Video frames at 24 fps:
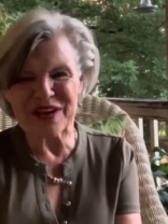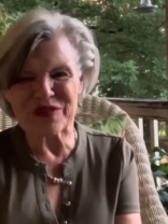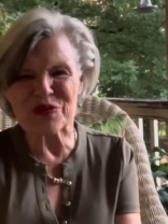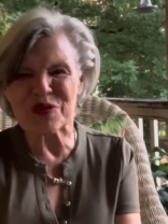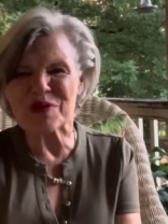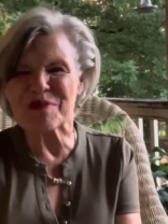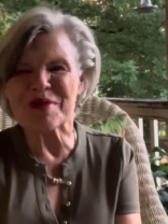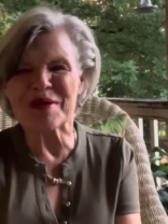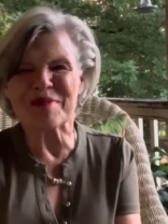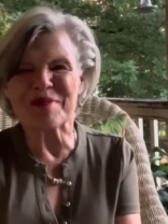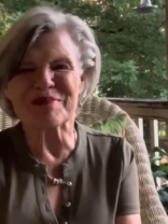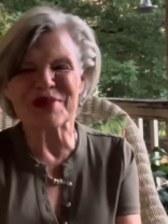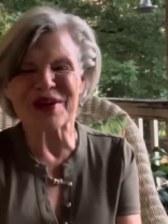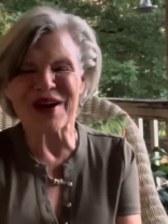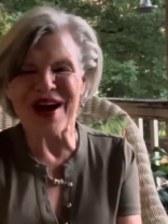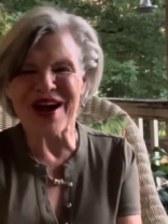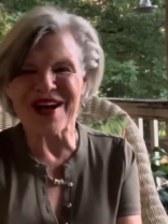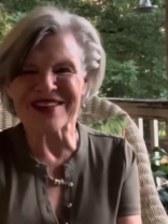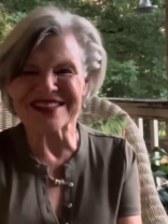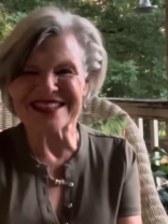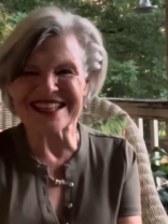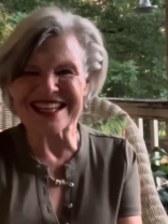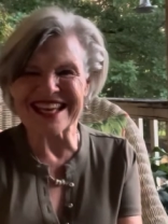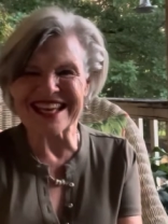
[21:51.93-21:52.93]
Remember
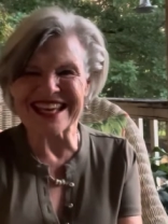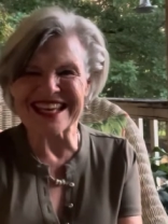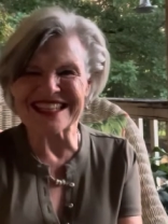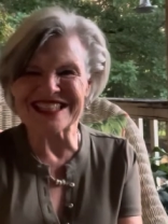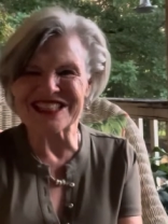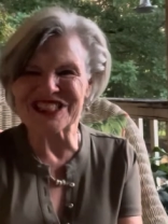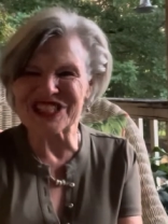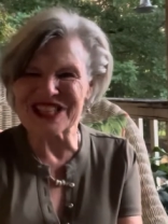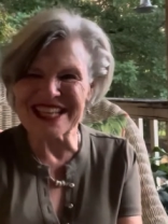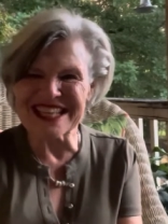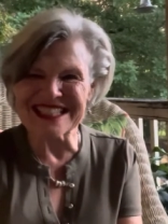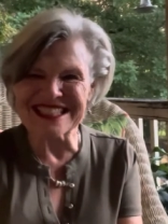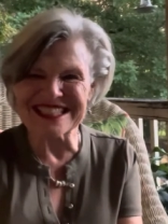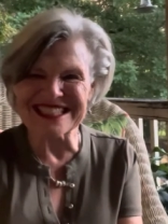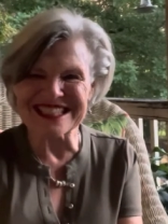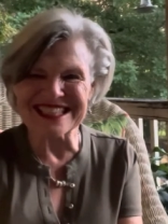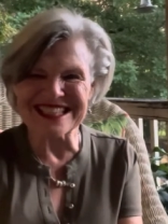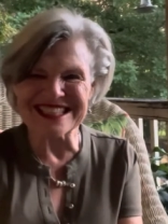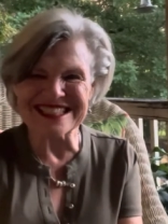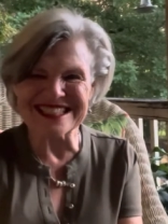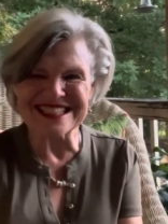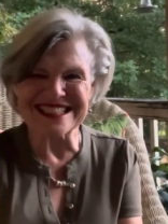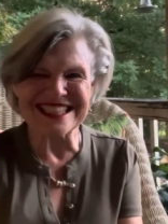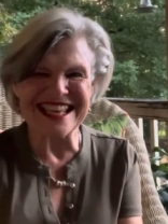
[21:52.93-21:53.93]
all day,
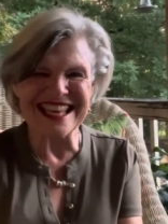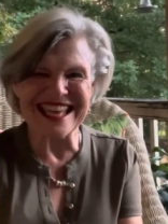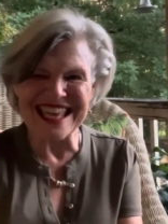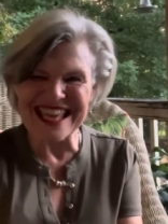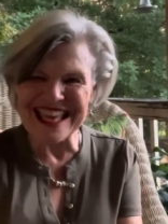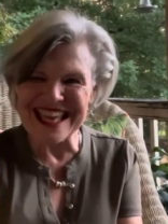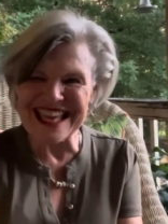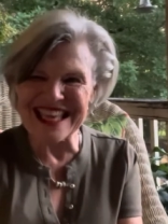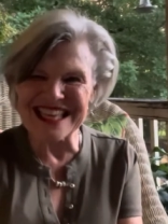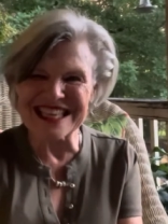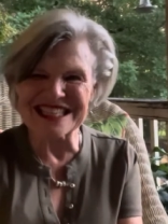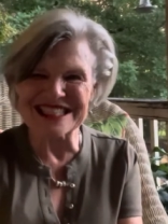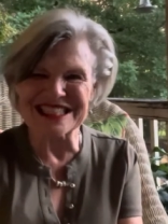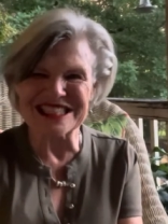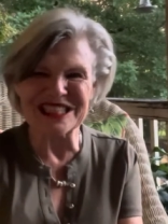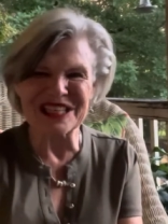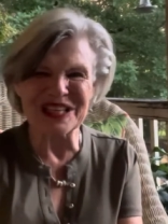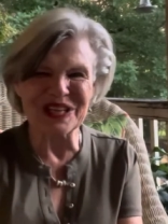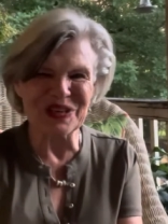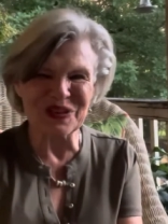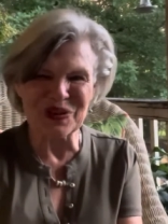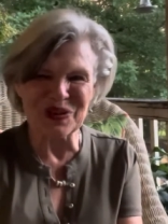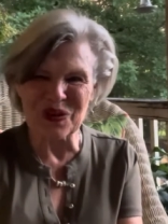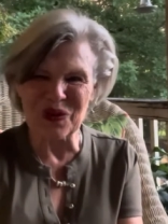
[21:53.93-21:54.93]
Jesus is
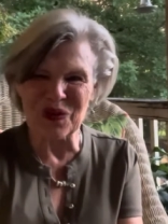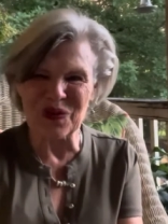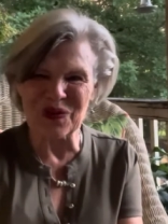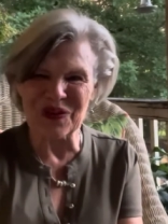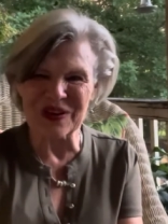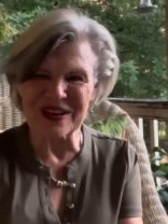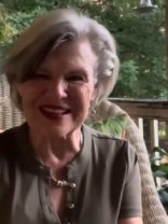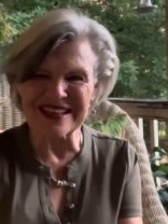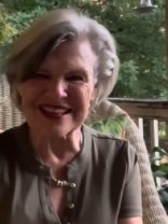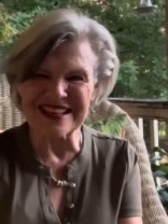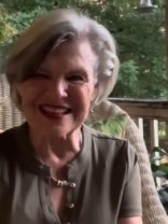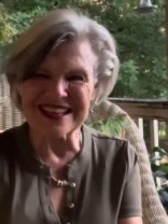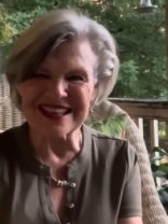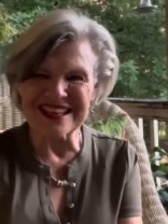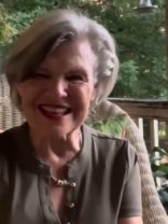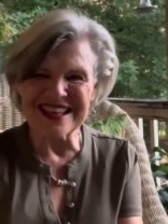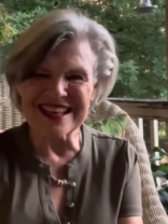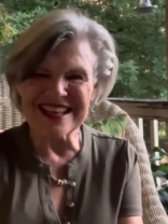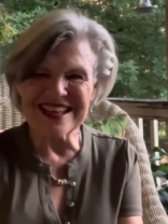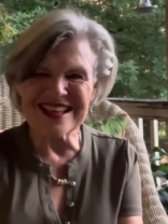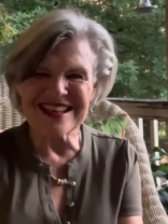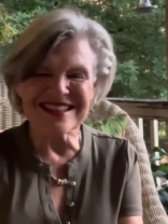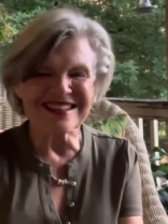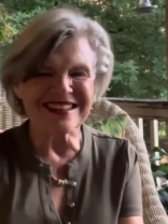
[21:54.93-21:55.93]
Lord.
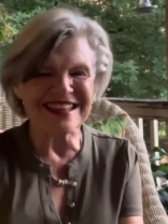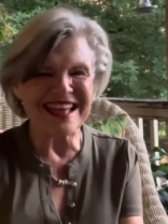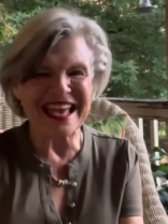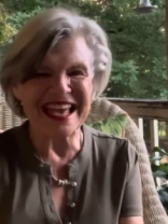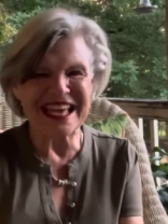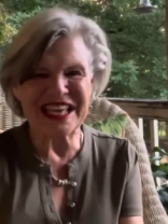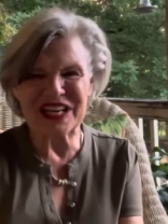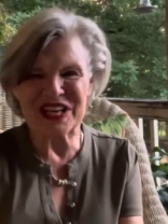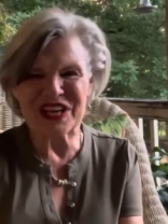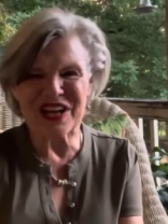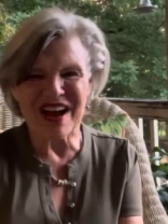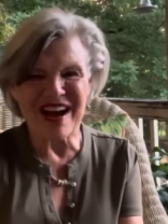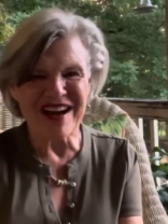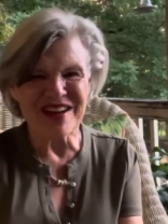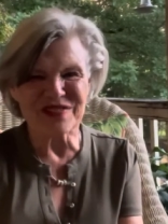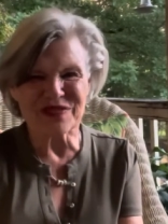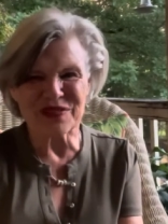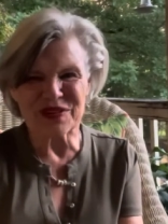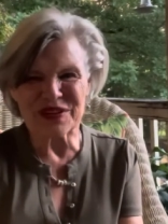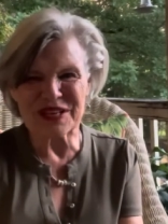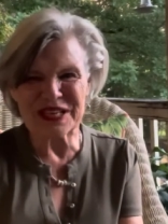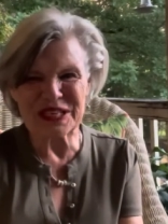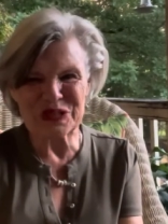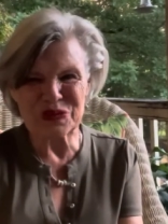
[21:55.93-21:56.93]
Thank God
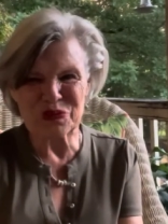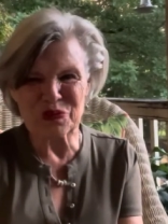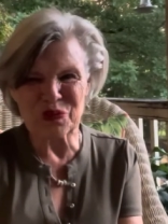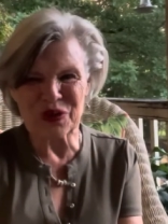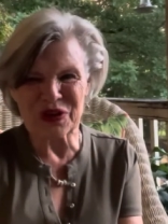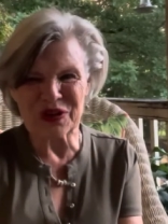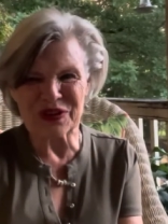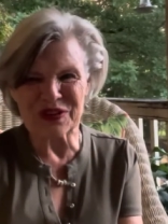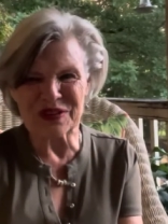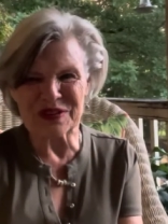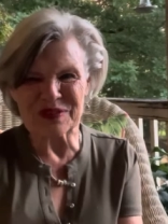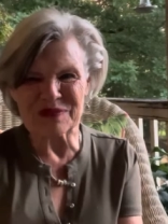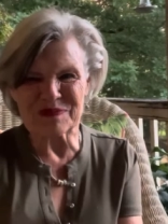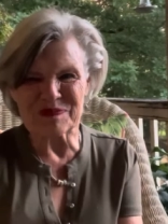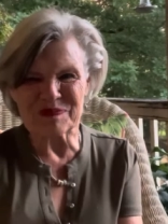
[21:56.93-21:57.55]
for His Word